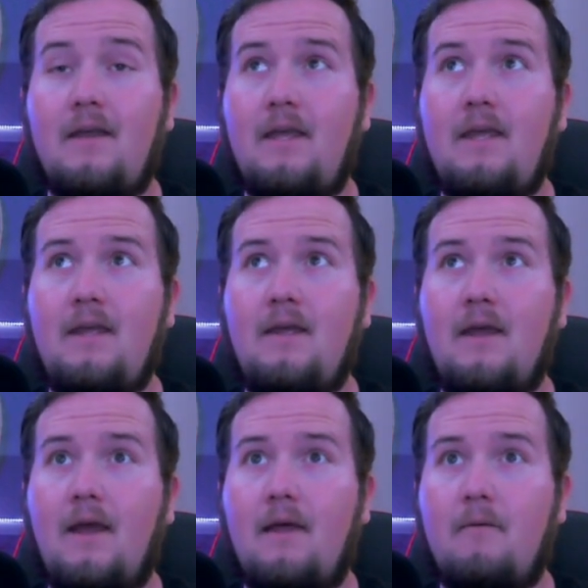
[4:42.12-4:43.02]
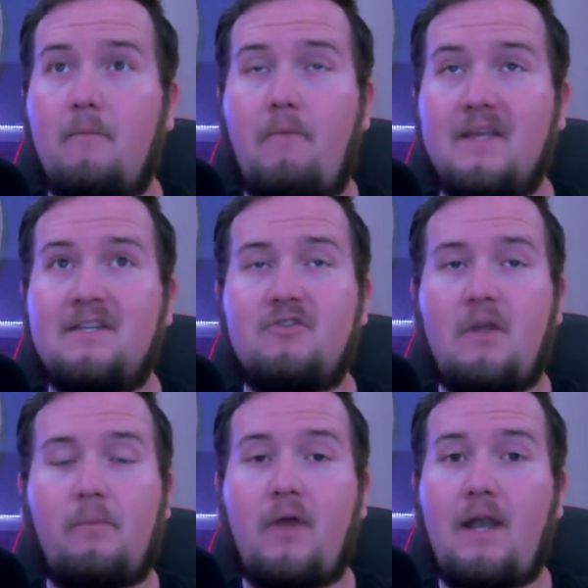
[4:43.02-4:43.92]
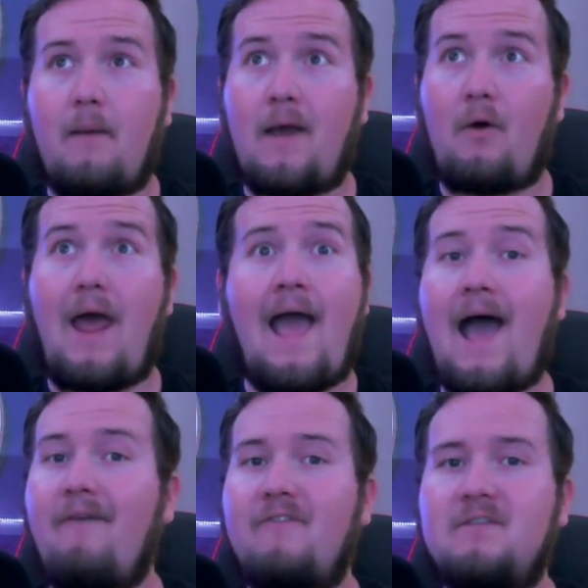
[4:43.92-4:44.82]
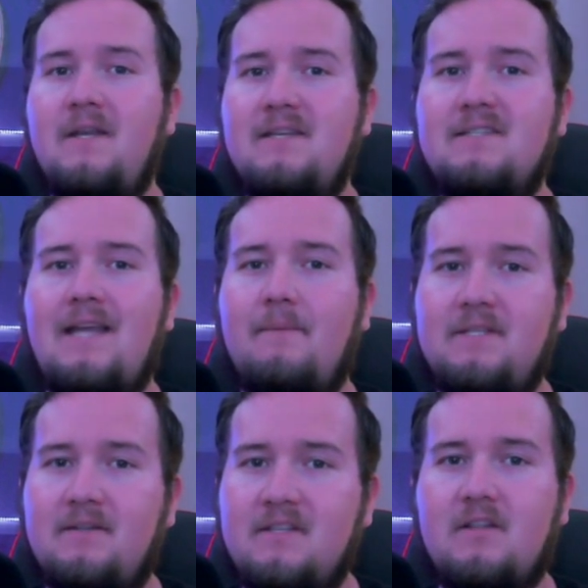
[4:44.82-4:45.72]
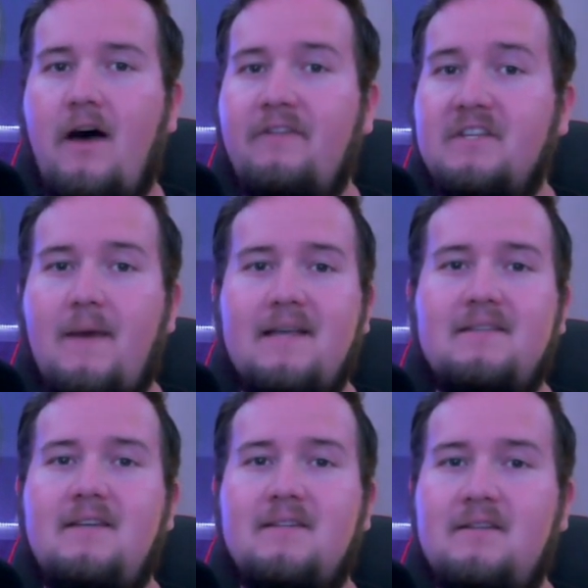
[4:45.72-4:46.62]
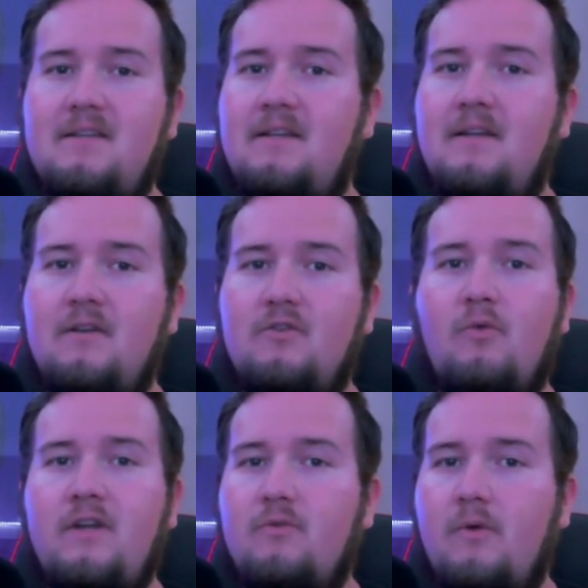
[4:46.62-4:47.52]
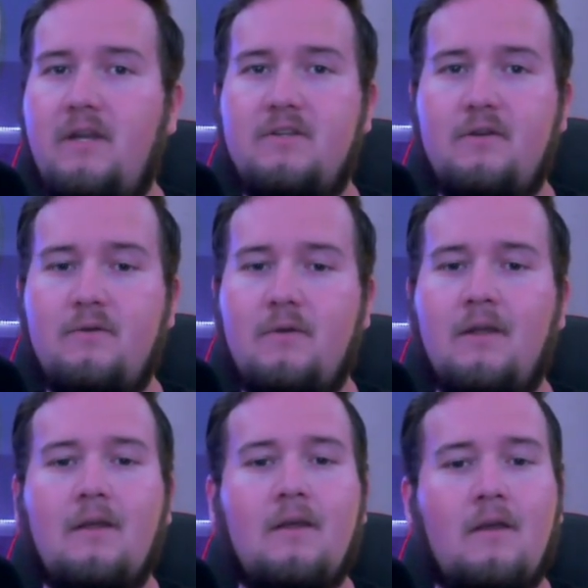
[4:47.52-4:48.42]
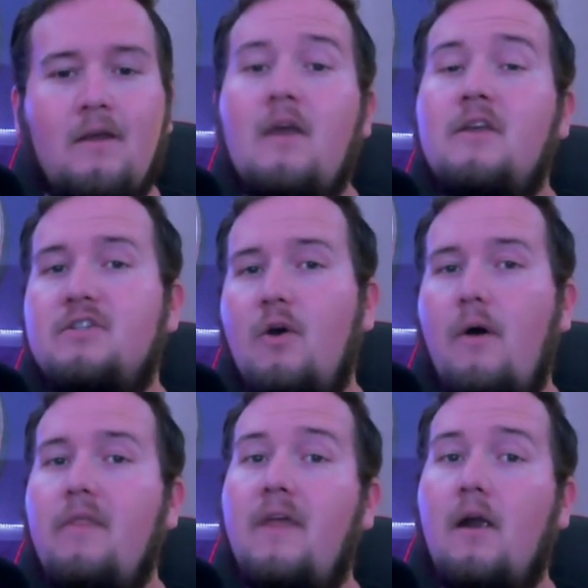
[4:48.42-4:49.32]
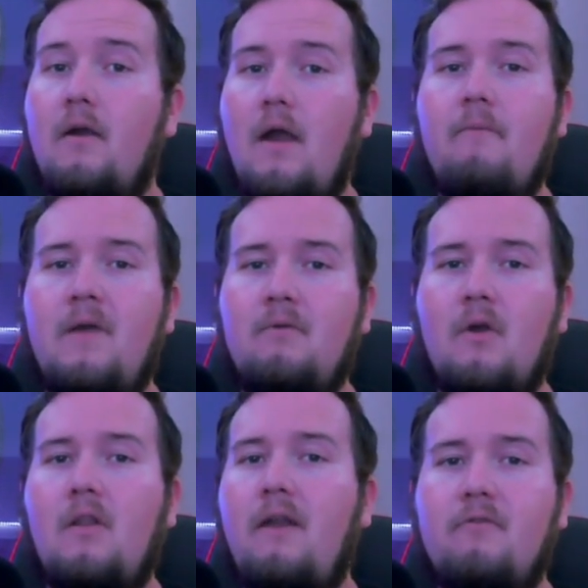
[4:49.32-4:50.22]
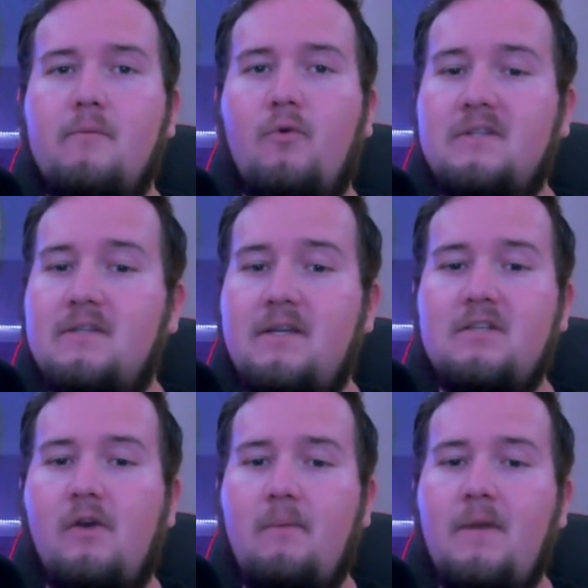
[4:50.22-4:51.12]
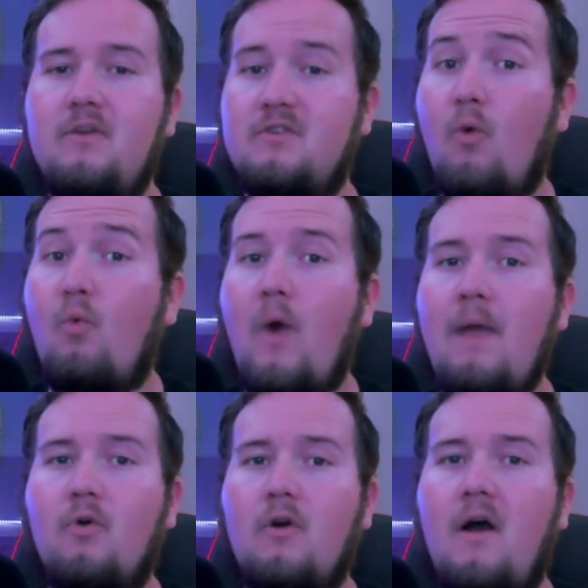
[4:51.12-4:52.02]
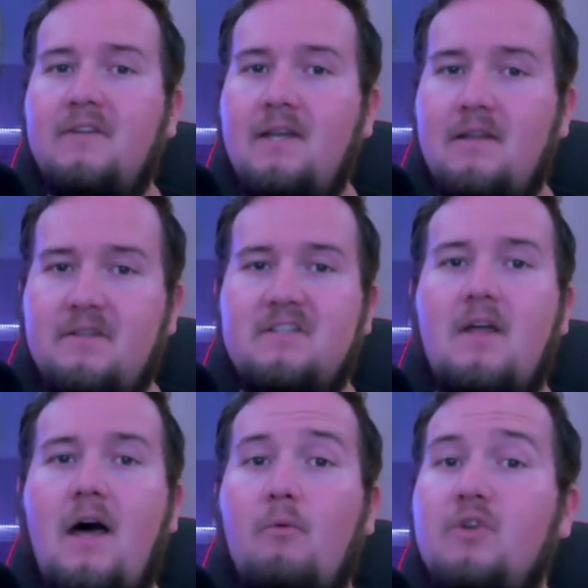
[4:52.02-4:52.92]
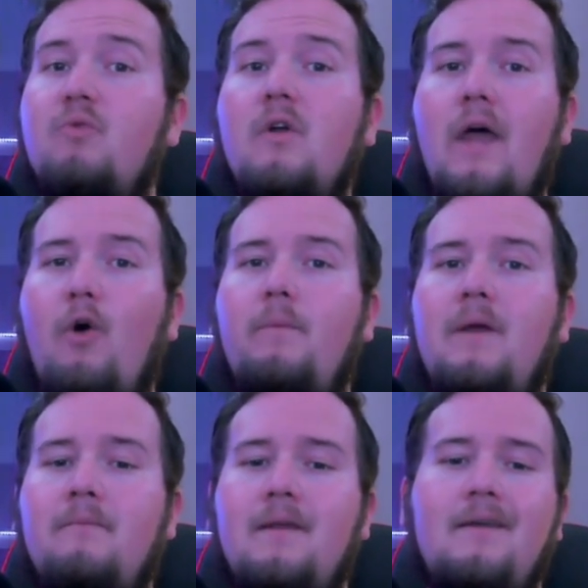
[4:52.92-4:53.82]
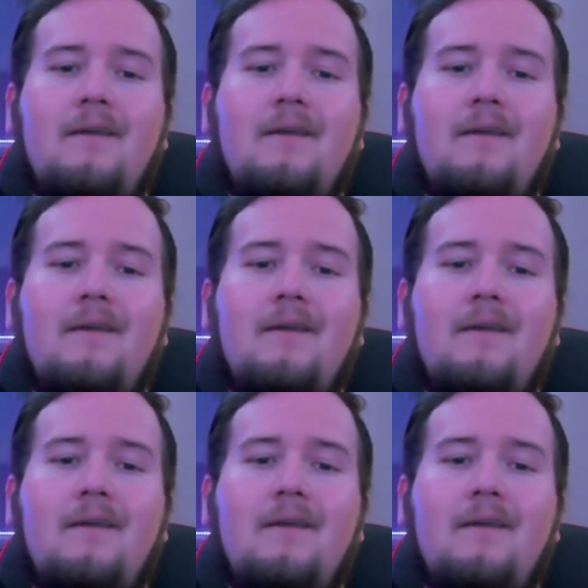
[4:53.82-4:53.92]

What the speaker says: He essentially played about half as many snaps in the slot this past season as he did in 2022. So there have been a lot of reports that he's going to be used way more often in the slot, which will help him.